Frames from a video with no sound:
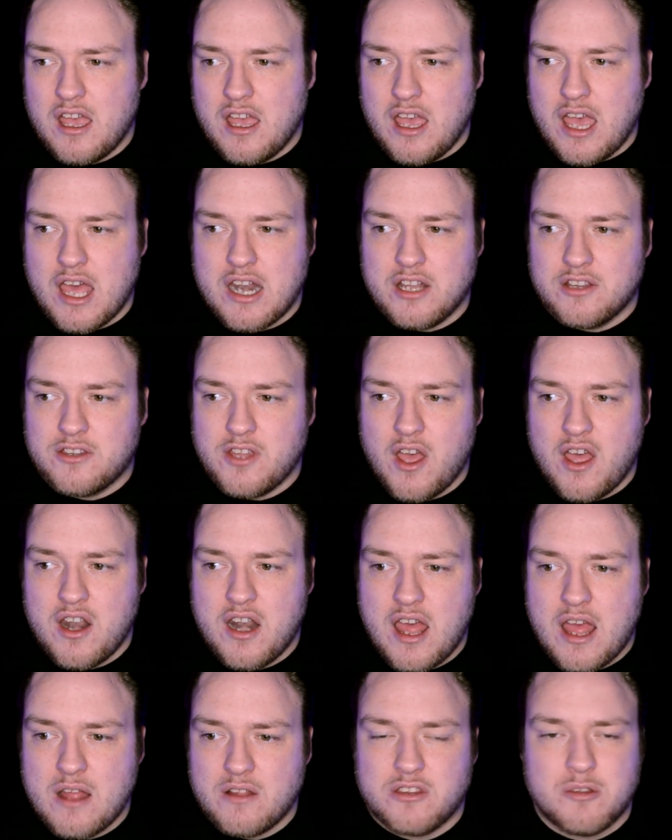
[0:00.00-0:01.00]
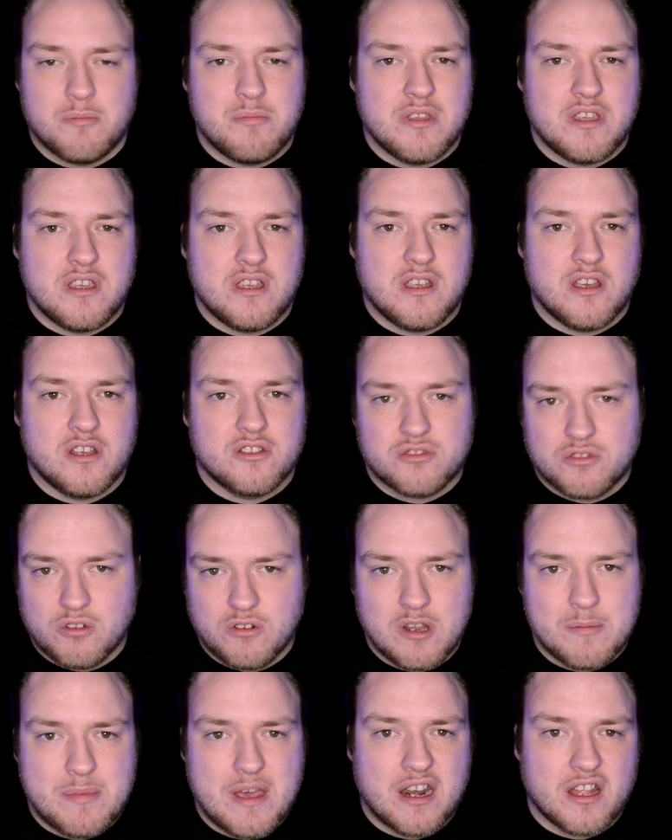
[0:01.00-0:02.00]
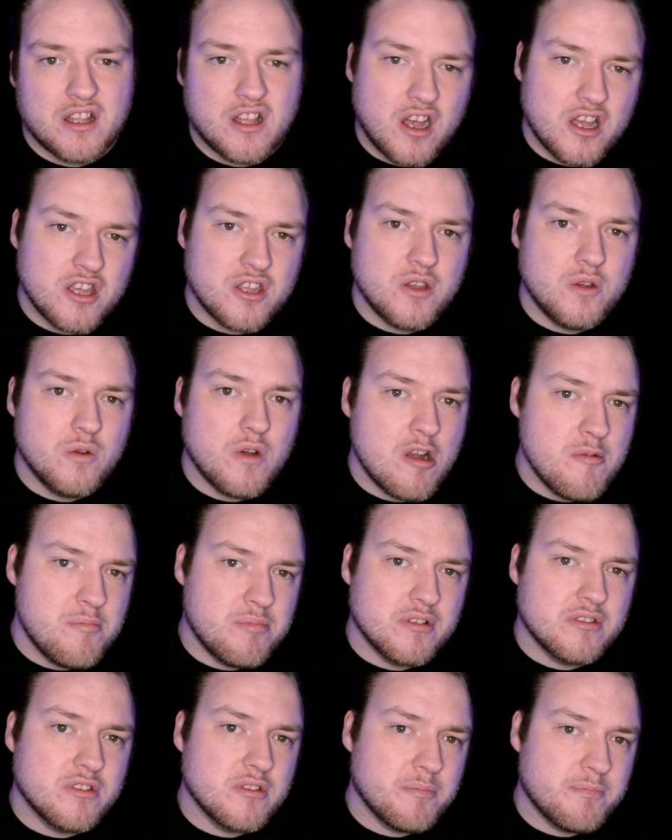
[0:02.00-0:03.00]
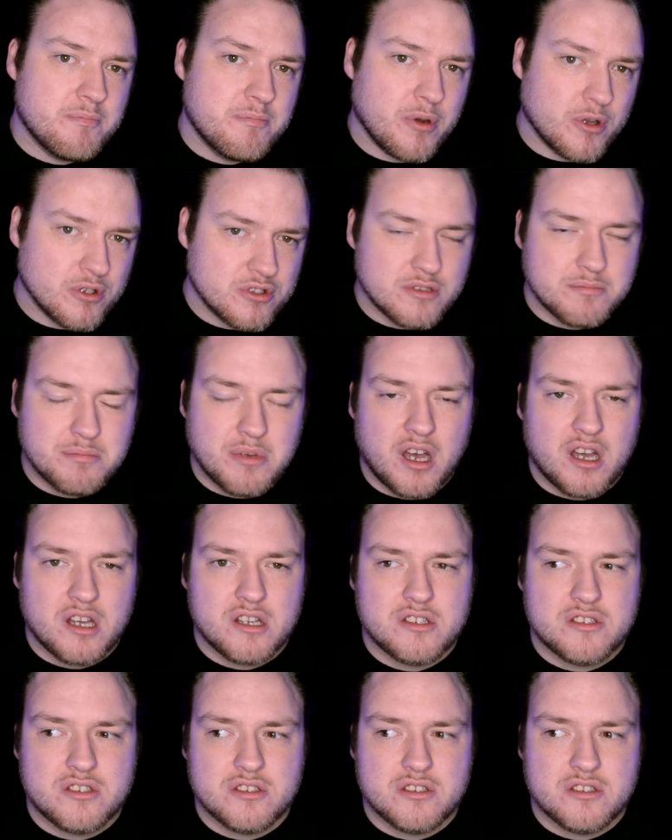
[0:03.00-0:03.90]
And it turned out to be a story about a guy who opened the puzzle box,